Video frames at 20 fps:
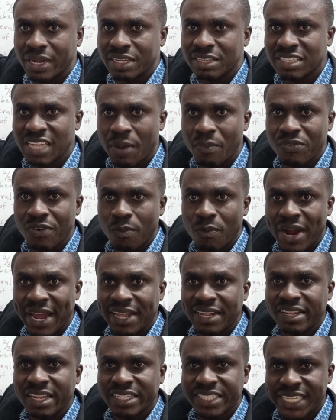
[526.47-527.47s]
is coming from
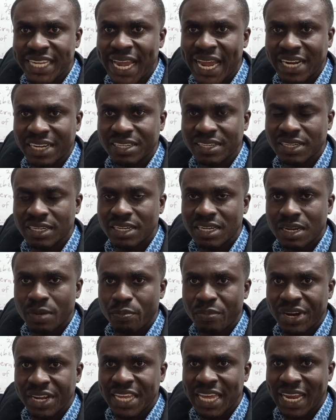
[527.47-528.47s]
where? The third
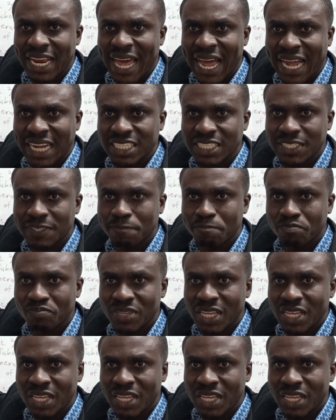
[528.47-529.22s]
brachial arch.